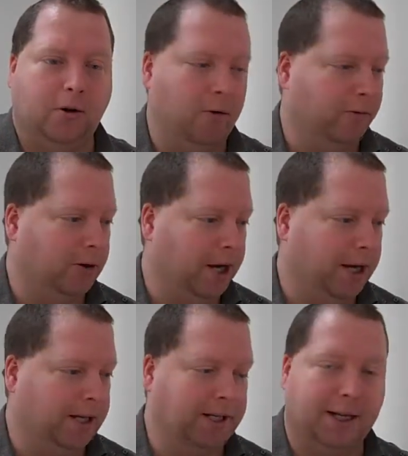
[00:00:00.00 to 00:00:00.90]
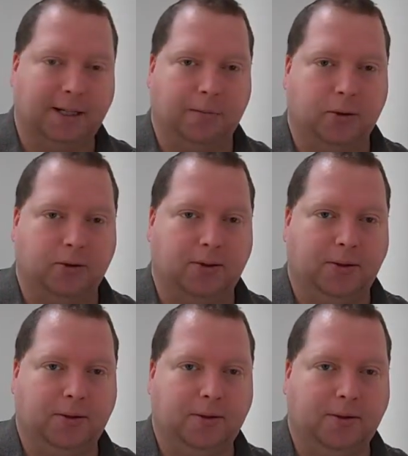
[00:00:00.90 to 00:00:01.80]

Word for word: over 90 decibels